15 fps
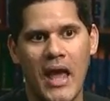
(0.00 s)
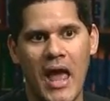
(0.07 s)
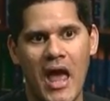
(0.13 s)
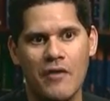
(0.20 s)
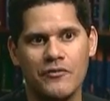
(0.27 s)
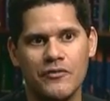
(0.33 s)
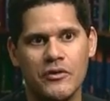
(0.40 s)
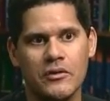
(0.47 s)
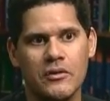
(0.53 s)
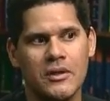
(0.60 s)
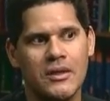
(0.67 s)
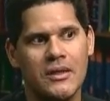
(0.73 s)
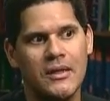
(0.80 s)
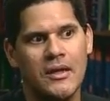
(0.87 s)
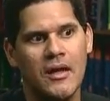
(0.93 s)
after.
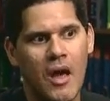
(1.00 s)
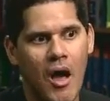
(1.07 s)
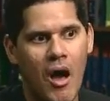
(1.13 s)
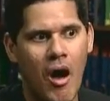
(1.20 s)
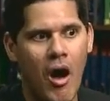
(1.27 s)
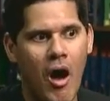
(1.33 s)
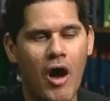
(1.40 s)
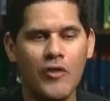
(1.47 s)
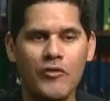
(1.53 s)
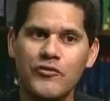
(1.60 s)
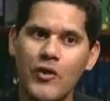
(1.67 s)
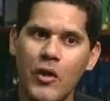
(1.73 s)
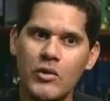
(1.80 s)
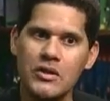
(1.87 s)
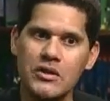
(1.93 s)
Our
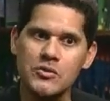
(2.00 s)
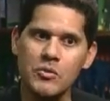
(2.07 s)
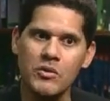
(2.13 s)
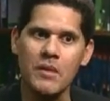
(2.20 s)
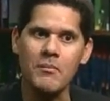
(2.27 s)
focus with a